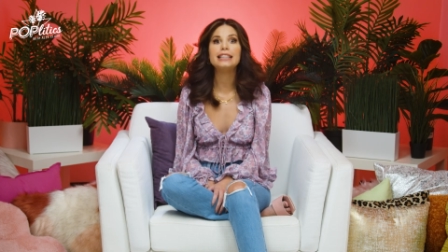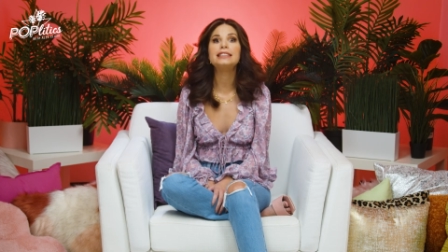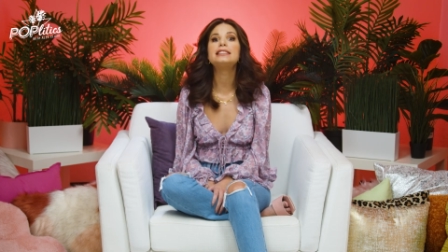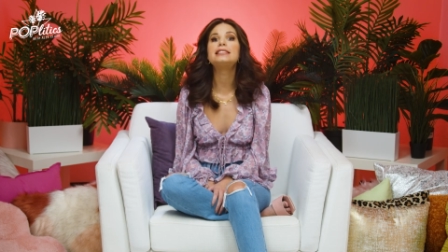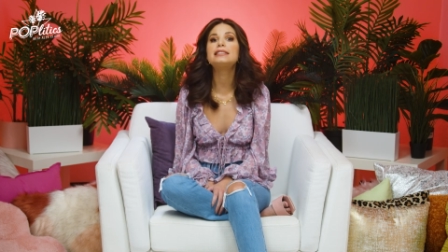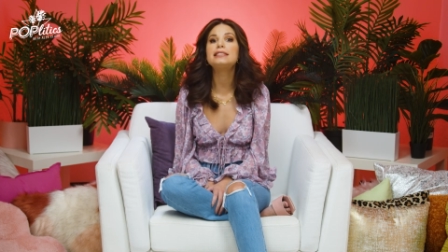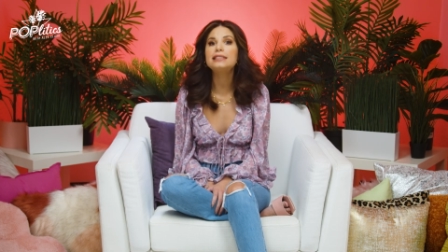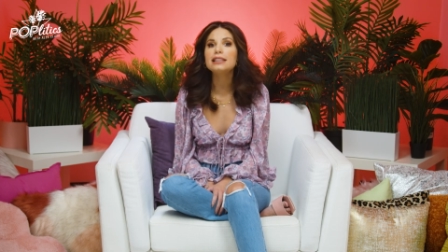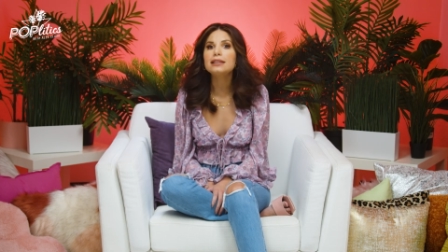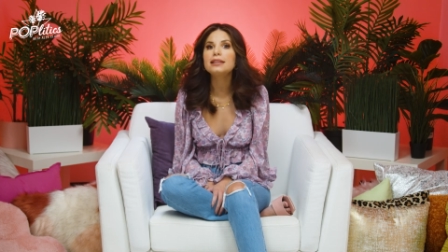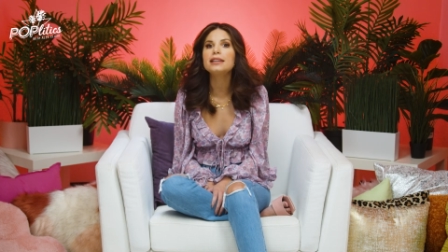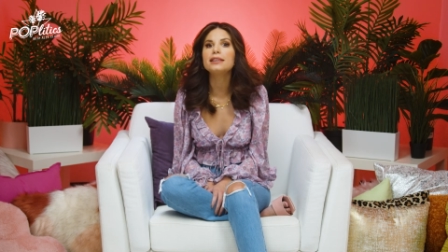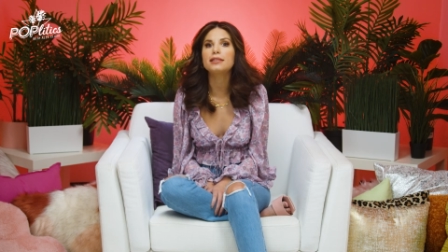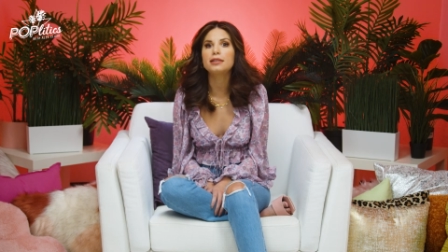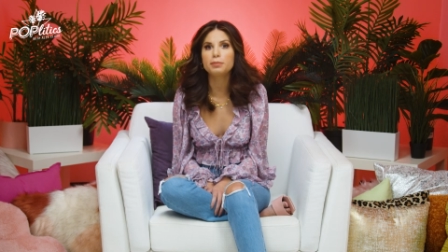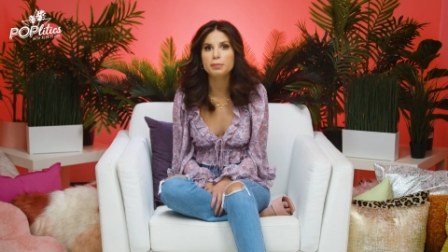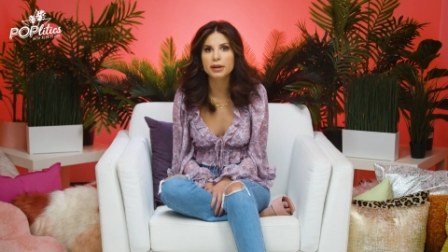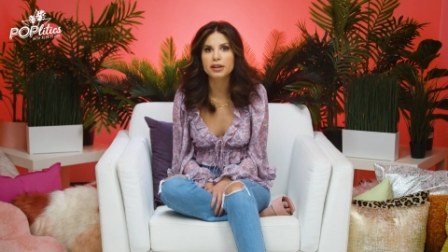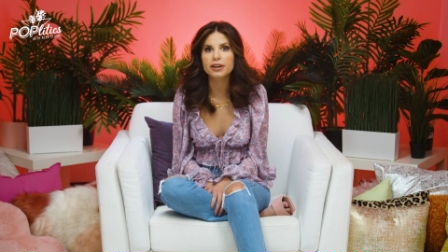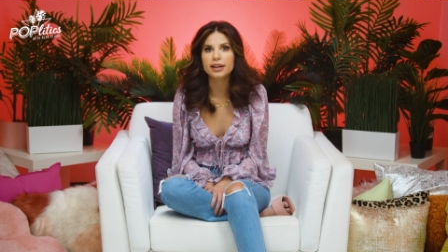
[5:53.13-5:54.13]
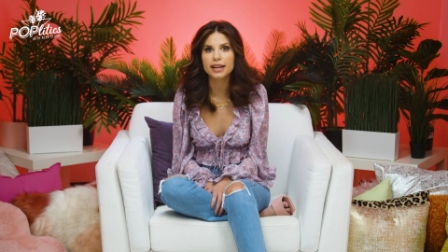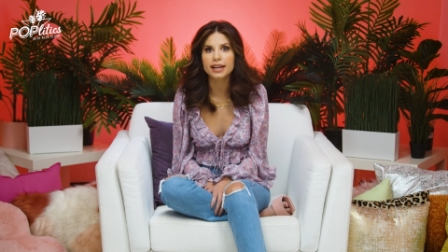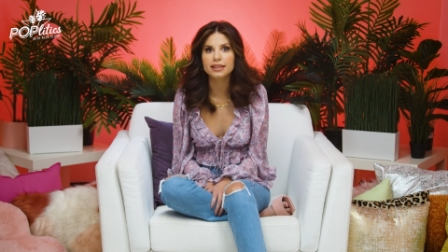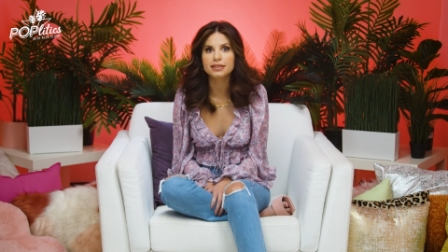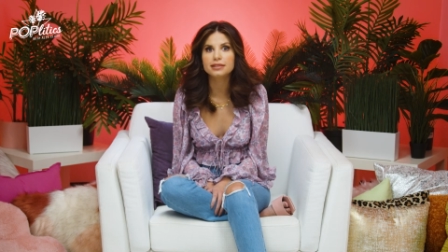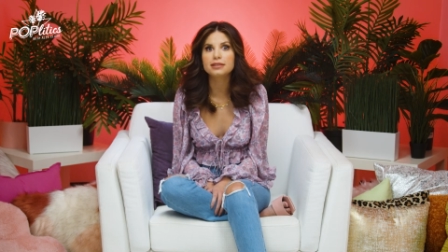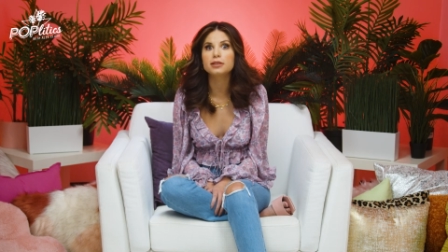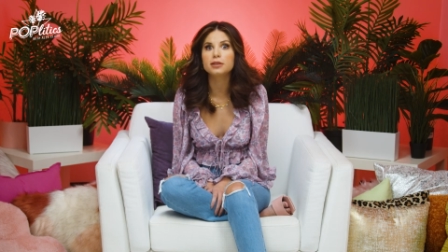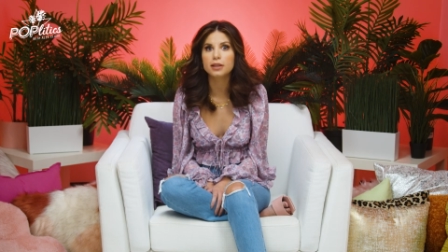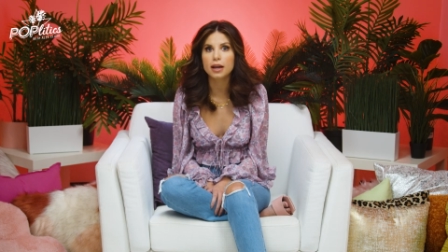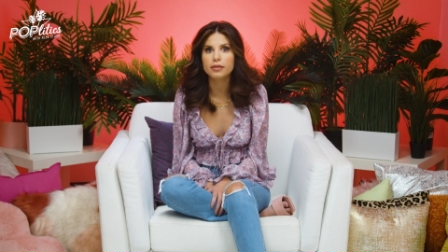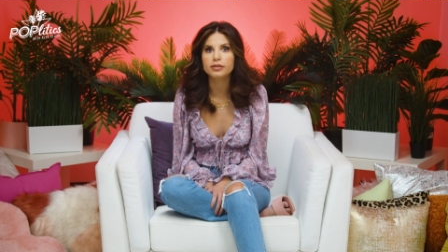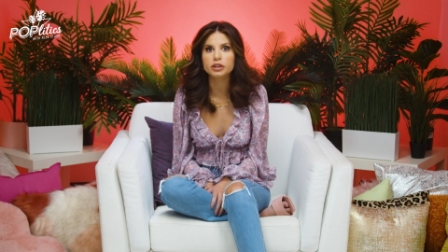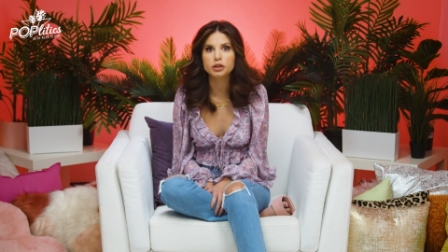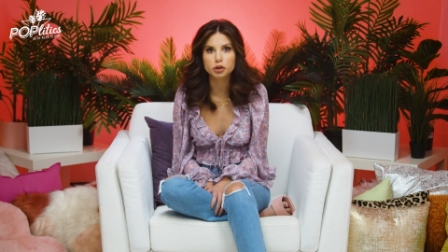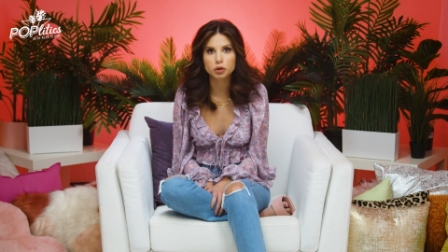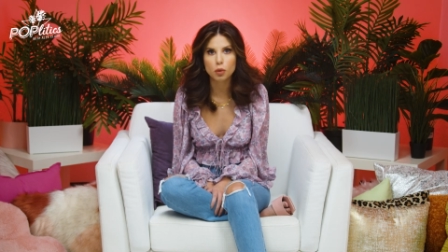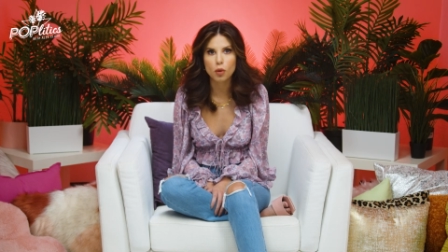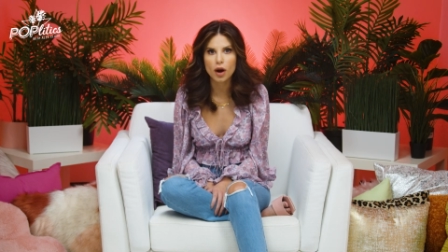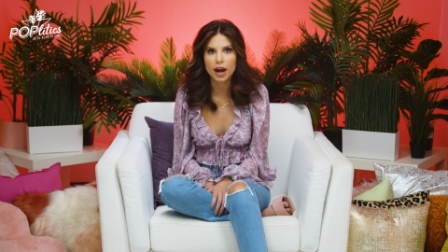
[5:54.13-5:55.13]
and still experienced love,
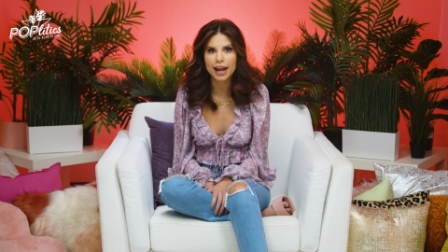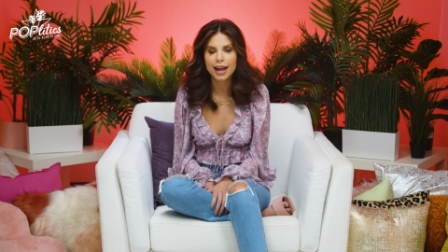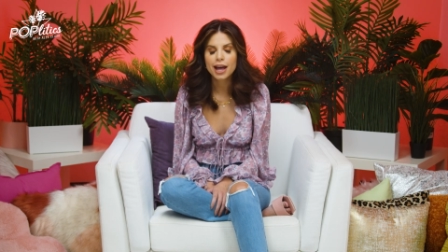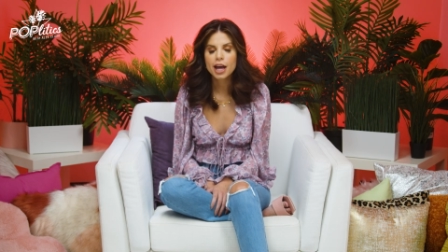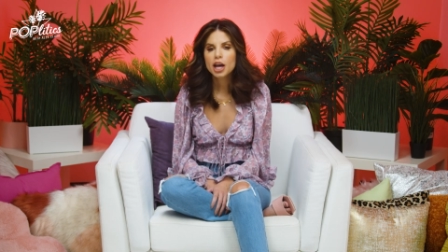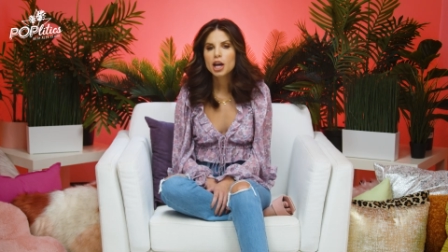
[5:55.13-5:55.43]
and joy.